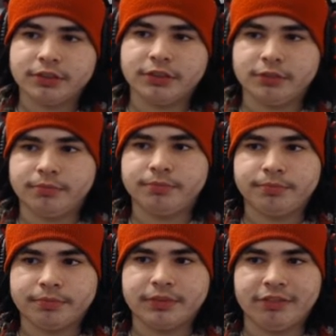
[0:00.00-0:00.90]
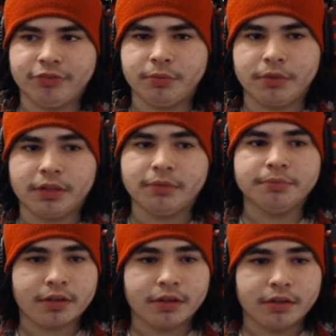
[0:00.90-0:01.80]
So, have fun with that.
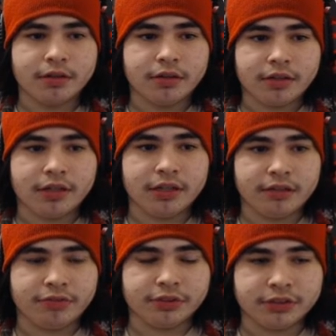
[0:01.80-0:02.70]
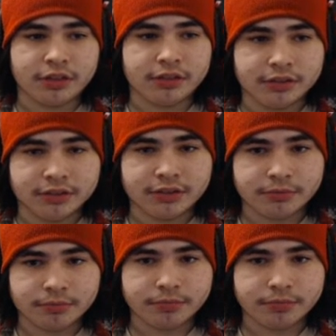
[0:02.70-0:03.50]
And for starters,